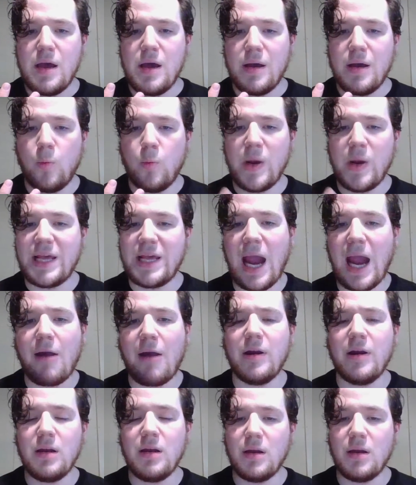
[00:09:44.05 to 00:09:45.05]
when
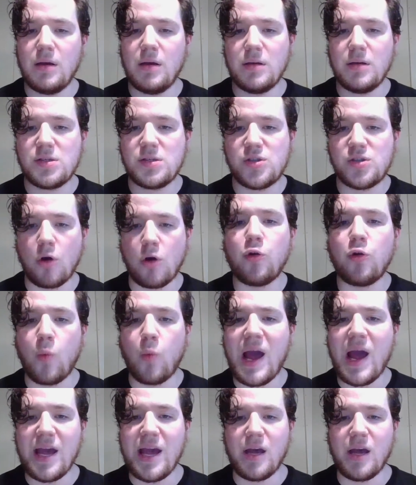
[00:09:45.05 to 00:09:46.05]
Carrot stowed
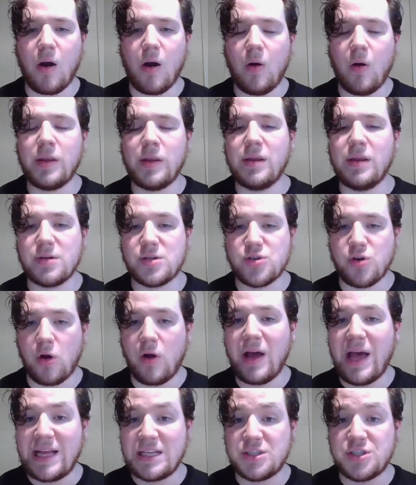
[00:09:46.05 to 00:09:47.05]
away on the Straw
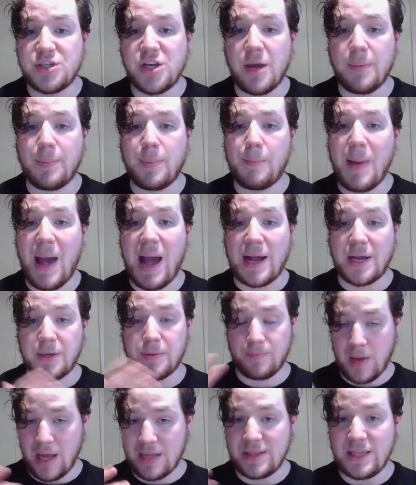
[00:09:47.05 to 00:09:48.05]
Hat ship back
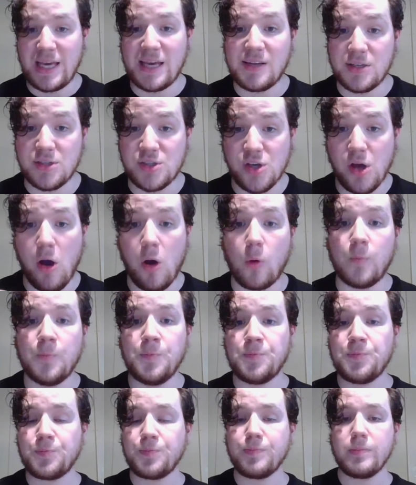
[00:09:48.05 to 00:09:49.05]
at the end of Zoe,
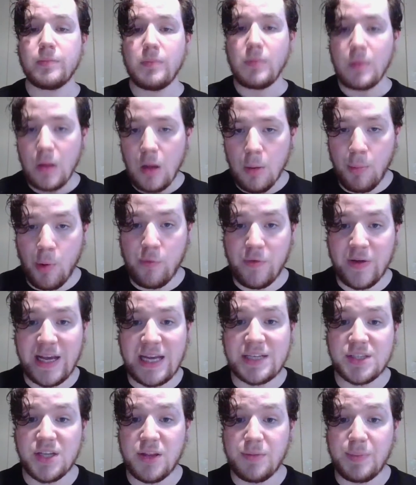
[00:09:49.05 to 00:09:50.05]
moving
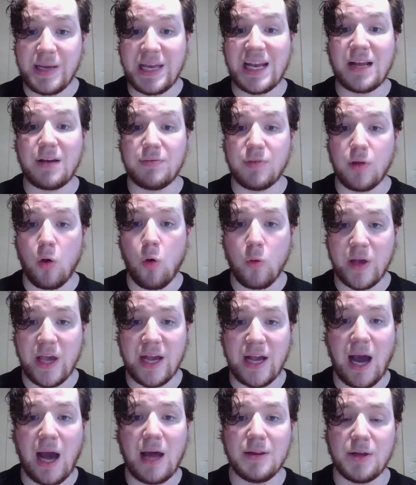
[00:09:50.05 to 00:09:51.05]
into the beginning of the Whole
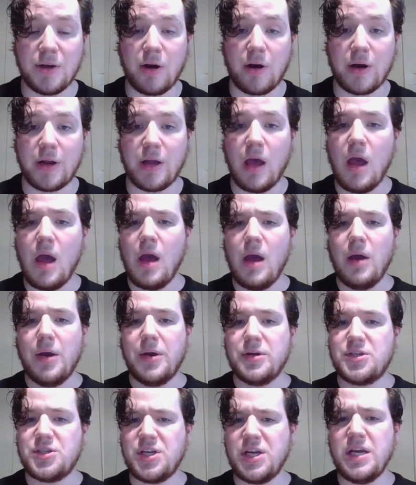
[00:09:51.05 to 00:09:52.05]
Cake Island arc,
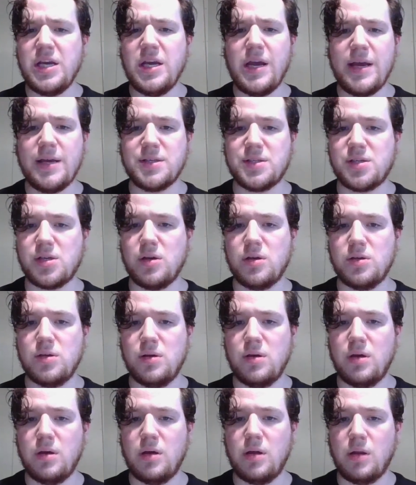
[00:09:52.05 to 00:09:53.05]
she is
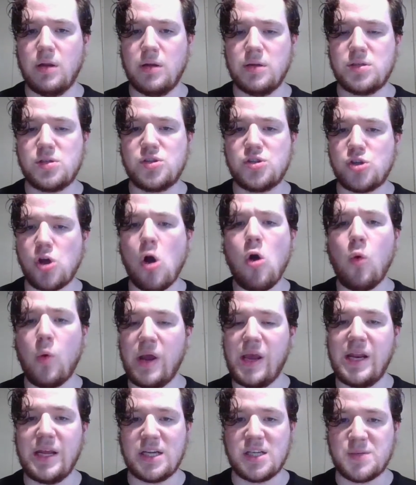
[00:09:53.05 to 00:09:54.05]
so
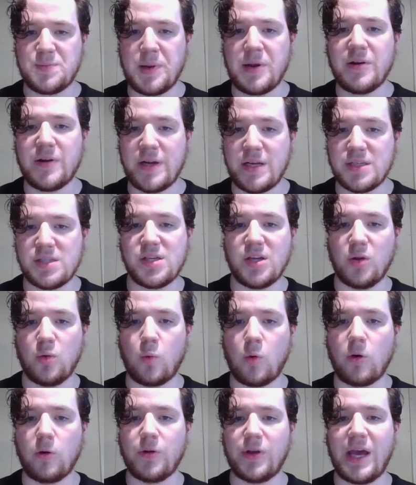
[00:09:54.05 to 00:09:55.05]
inexperienced in the
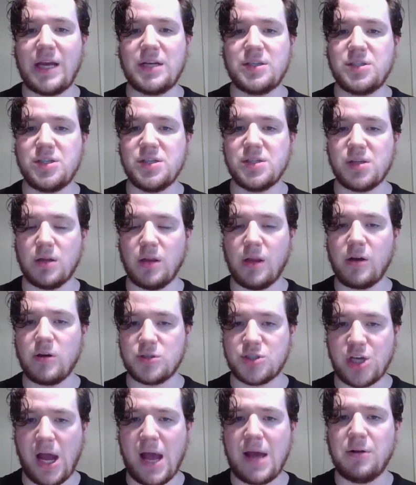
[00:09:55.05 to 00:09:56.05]
world, and she's a little
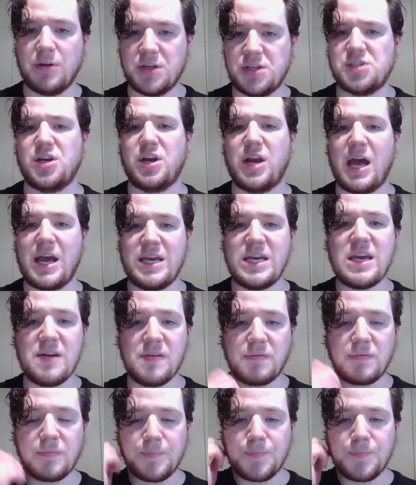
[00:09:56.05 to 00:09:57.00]
childish and naive.